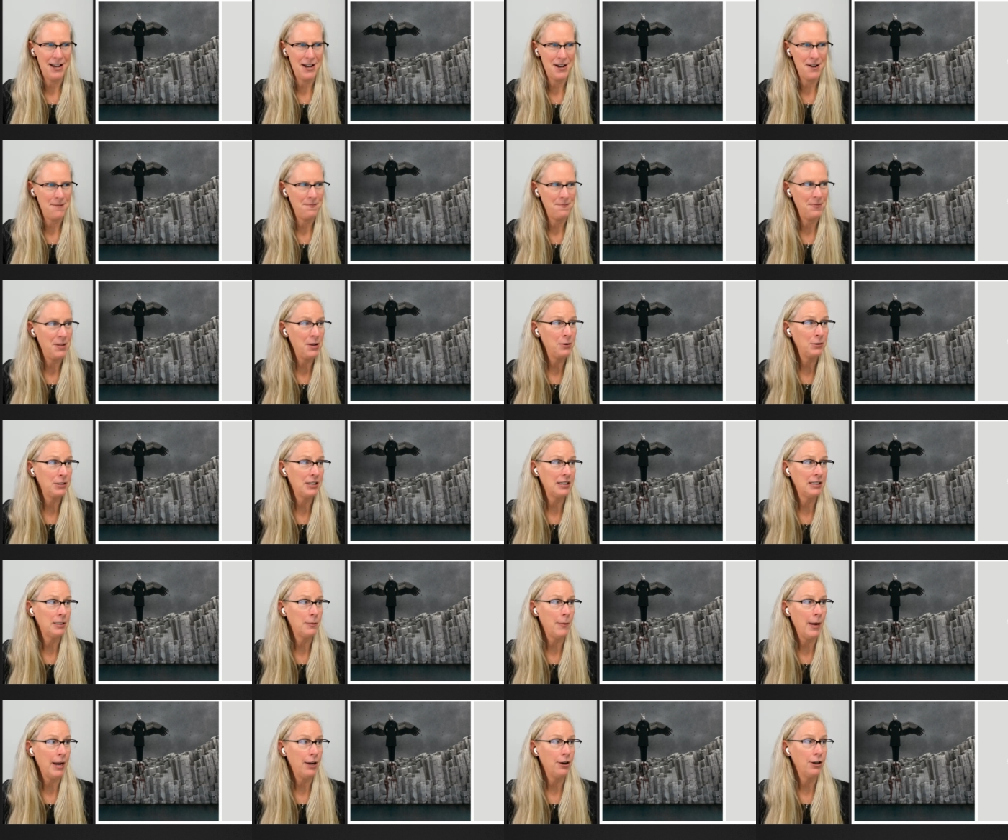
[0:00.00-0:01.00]
Um, it was
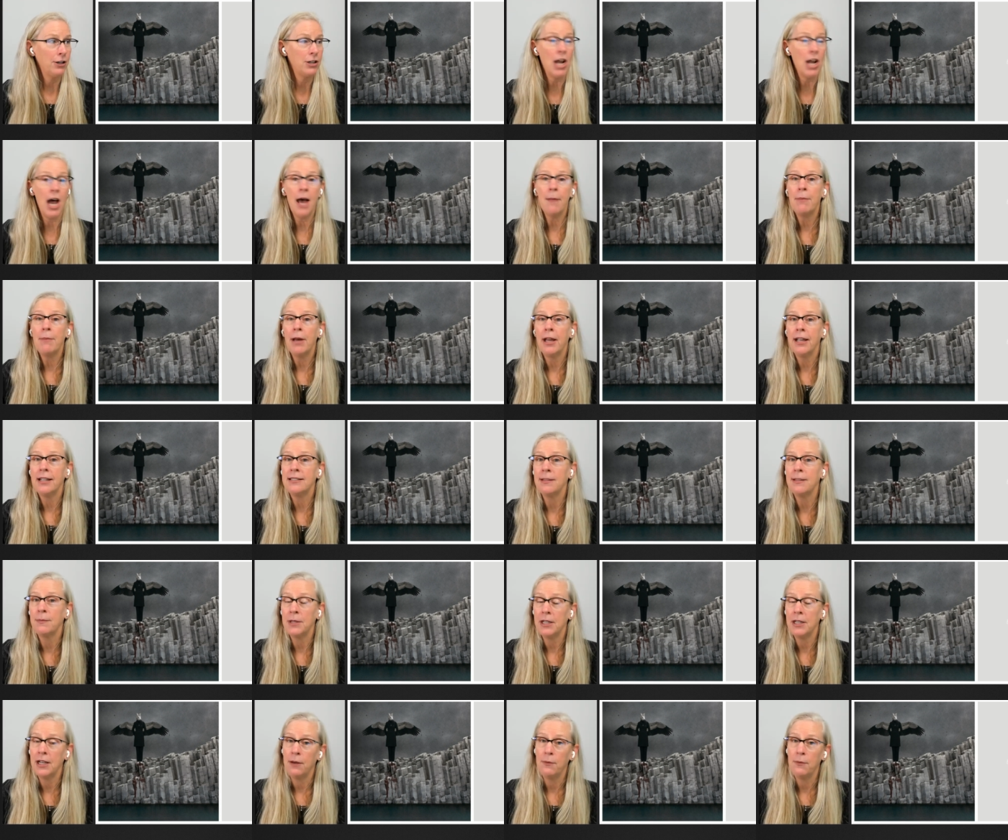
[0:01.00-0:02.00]
inspired not by
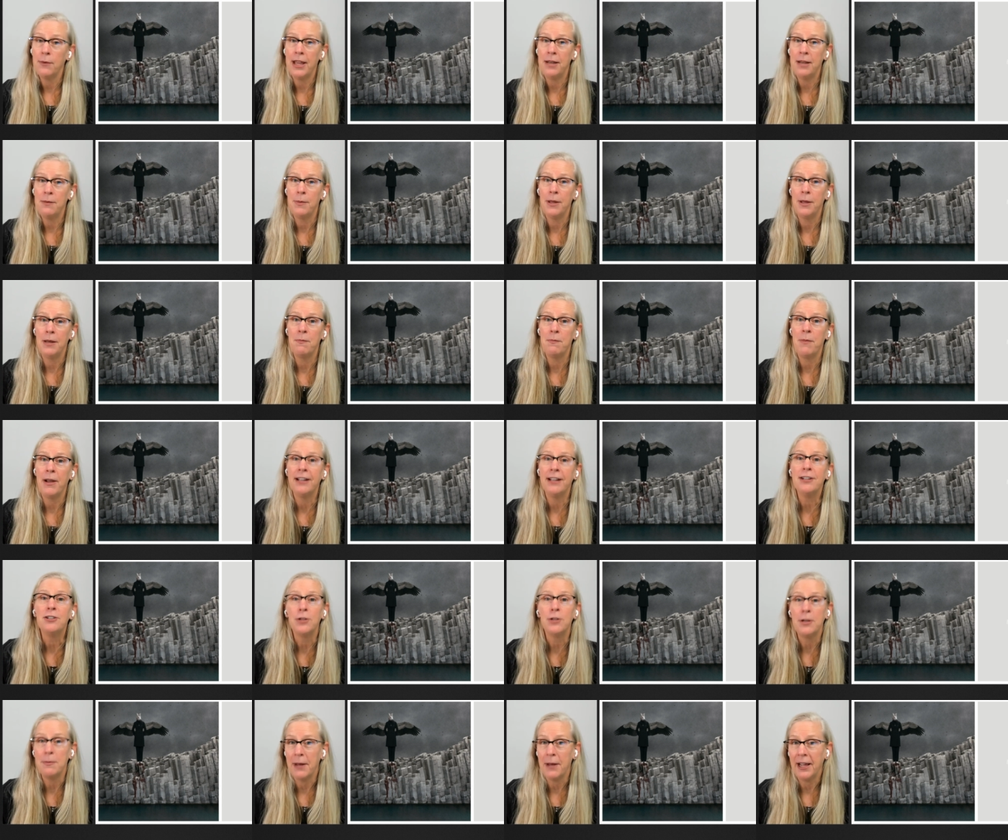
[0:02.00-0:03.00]
something I read, but by a
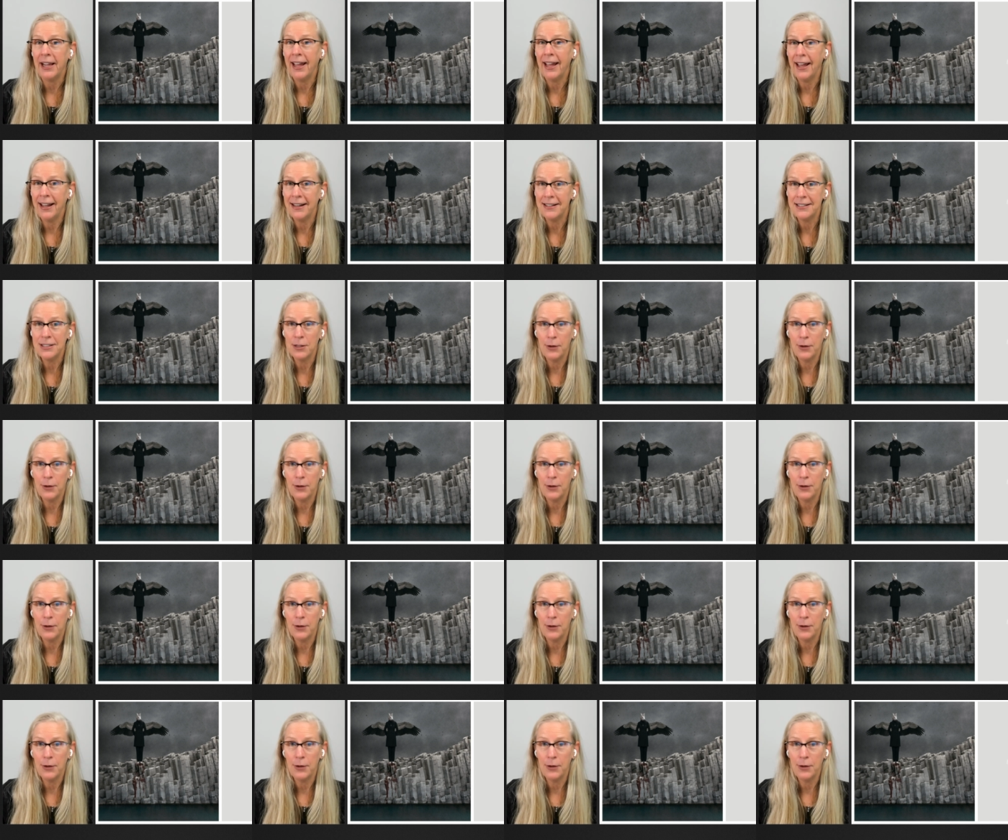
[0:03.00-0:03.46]
dream I had.